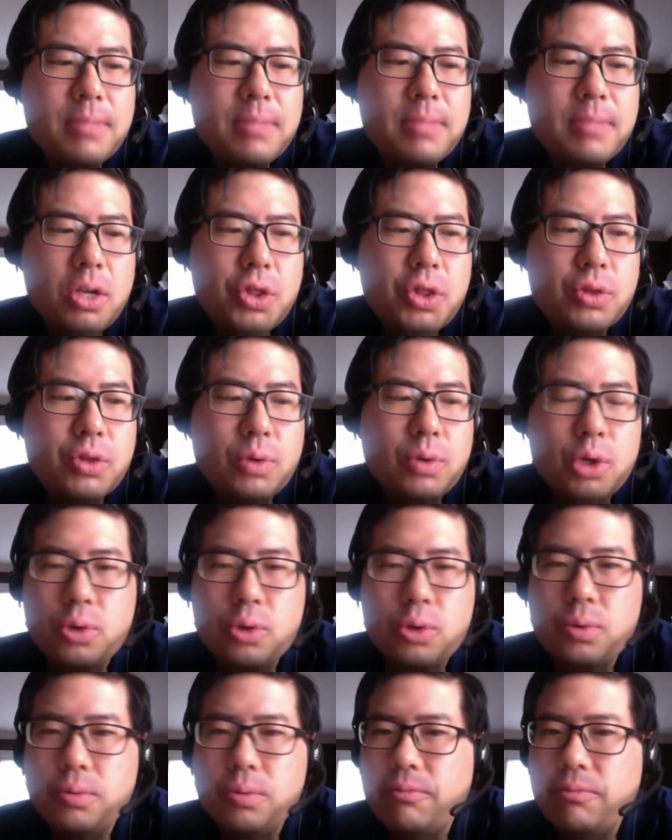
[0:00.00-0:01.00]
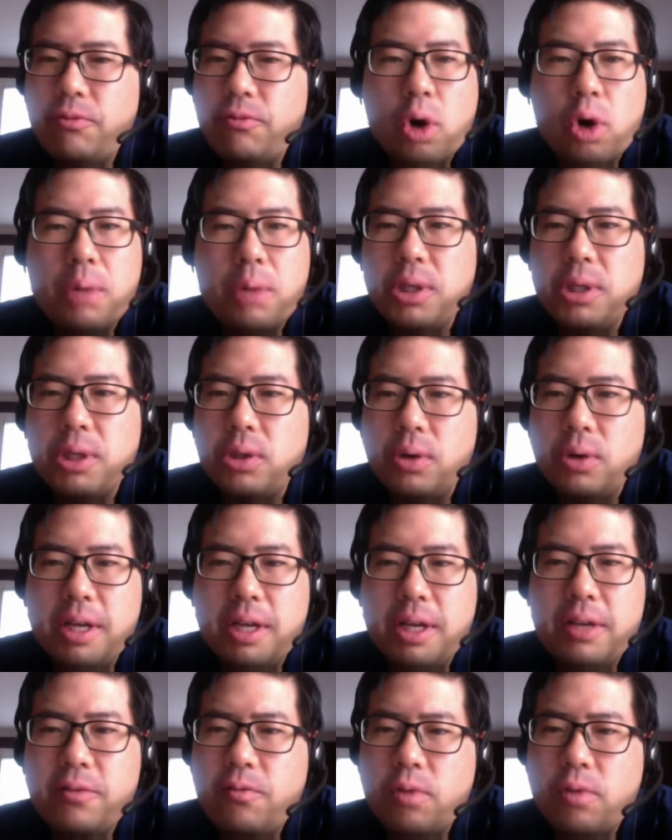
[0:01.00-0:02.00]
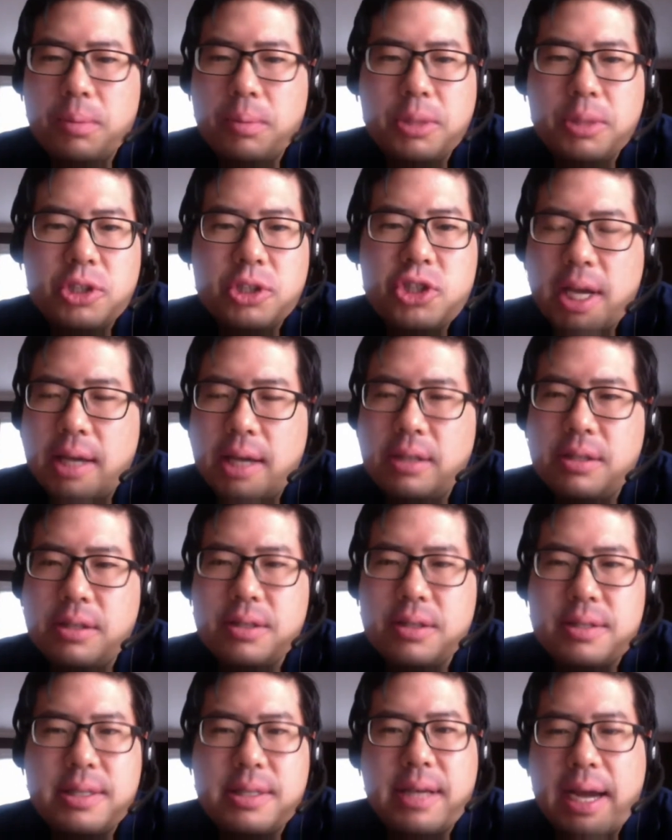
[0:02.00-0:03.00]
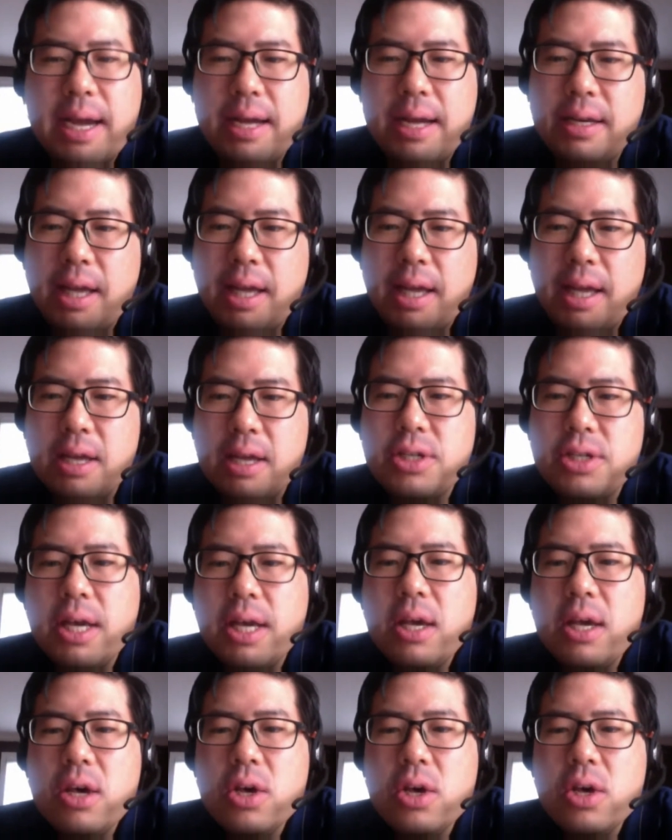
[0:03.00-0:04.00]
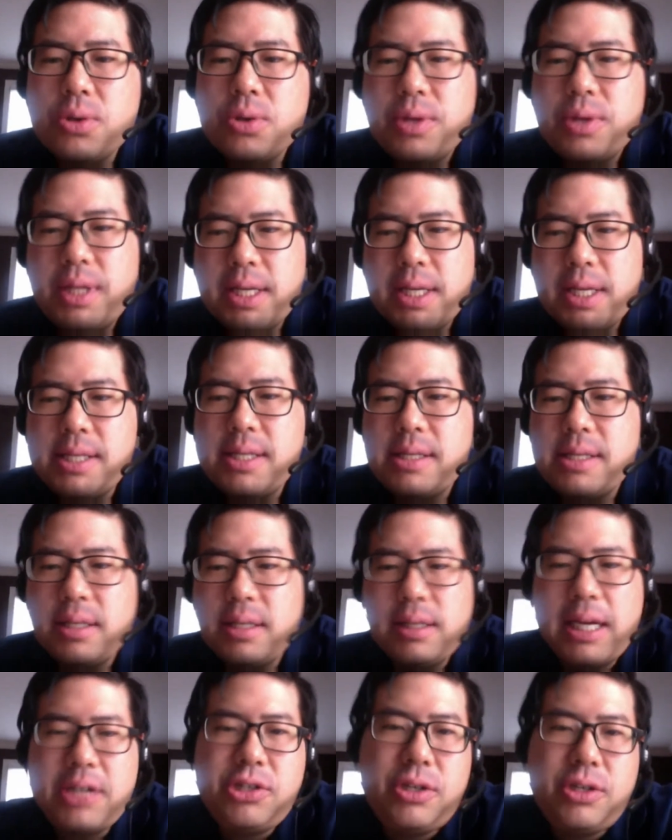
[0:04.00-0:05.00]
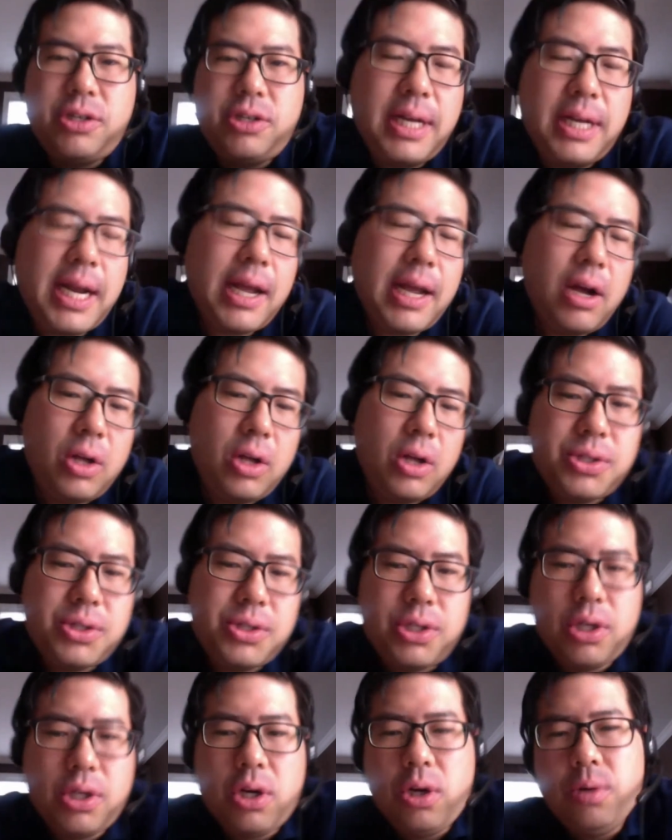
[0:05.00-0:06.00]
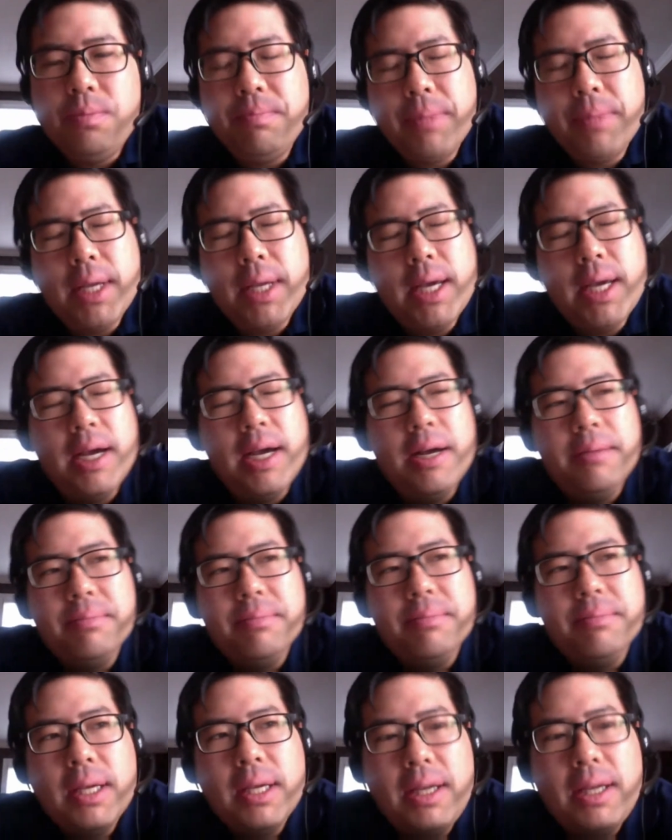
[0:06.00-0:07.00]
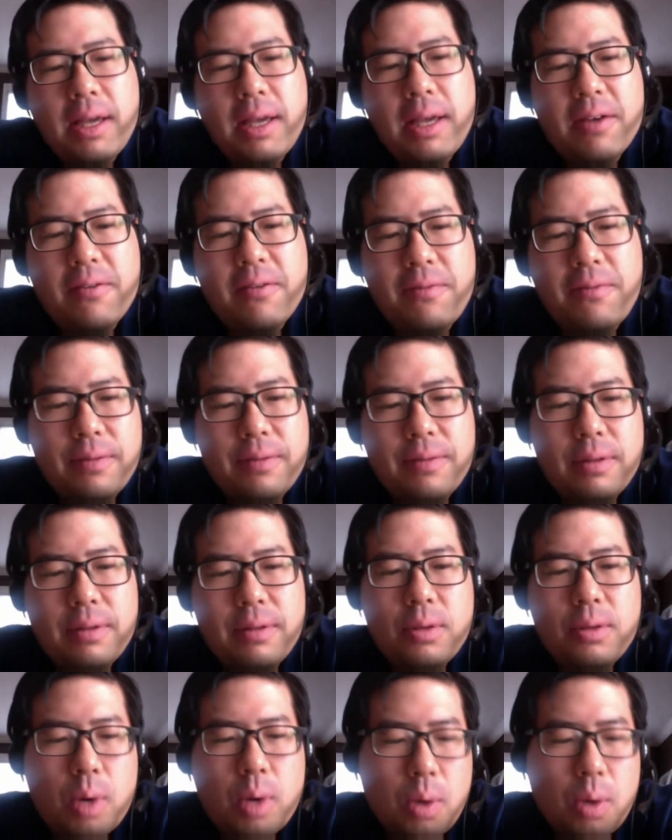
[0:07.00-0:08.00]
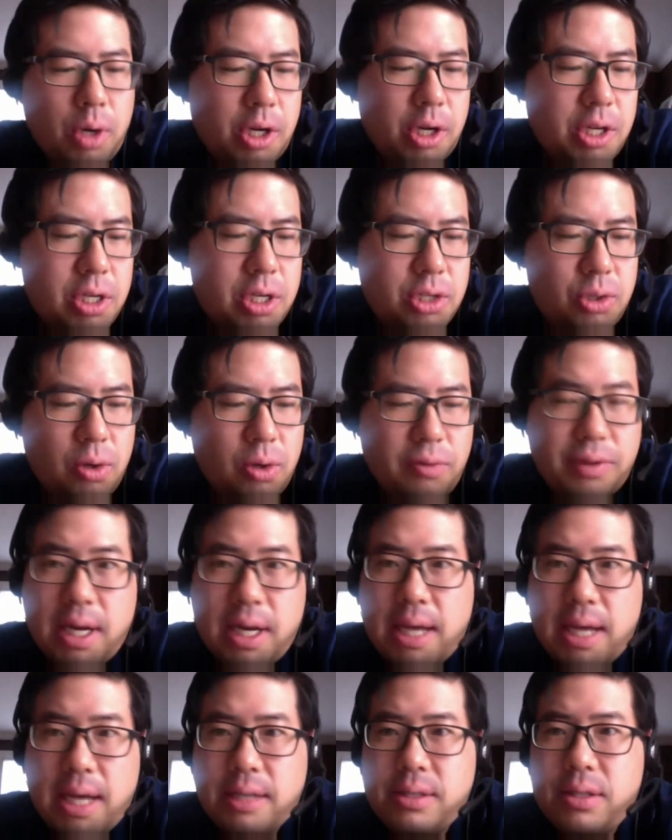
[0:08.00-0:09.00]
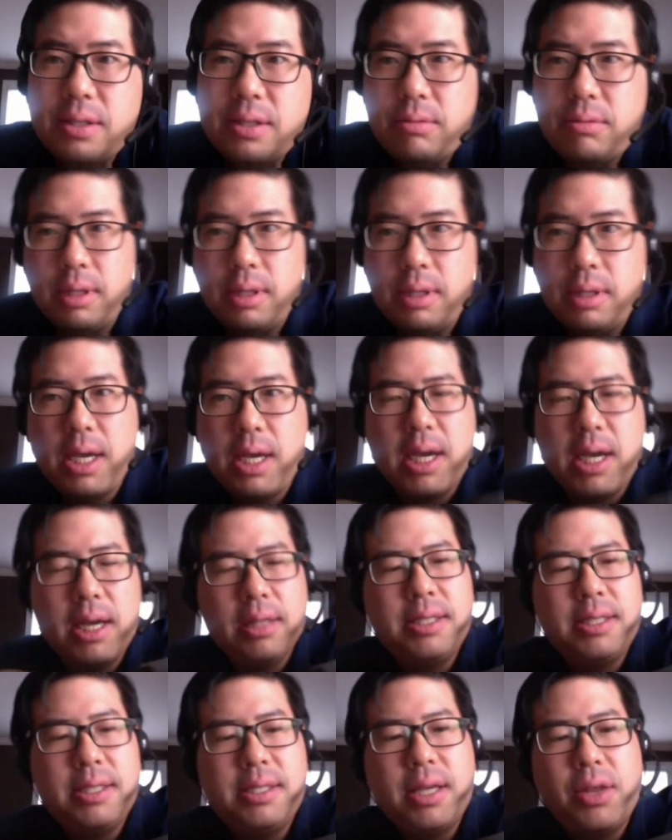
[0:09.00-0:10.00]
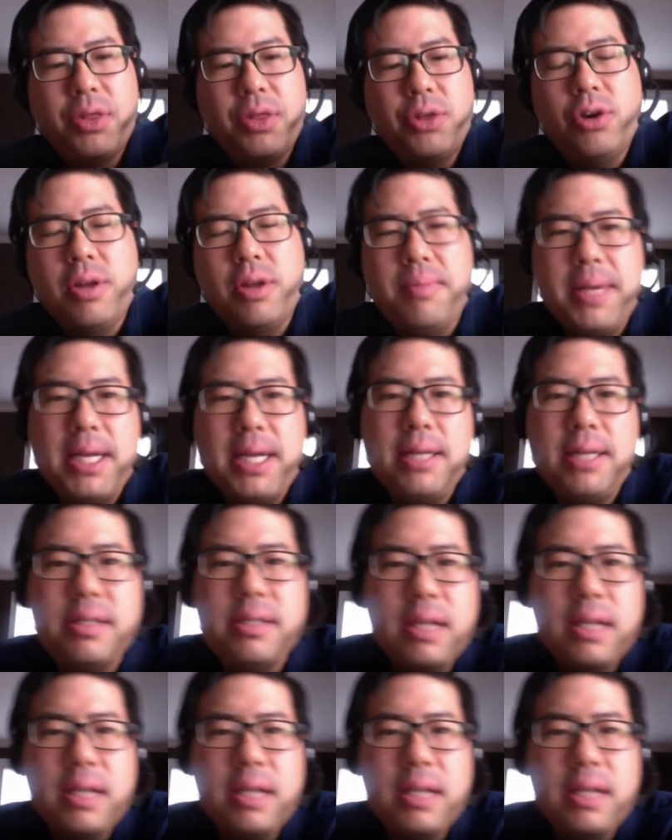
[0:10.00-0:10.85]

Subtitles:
through formal or informal channels as I engage. So this is a lecture that I also give. What we're going to do over the next, let's say, 30 minutes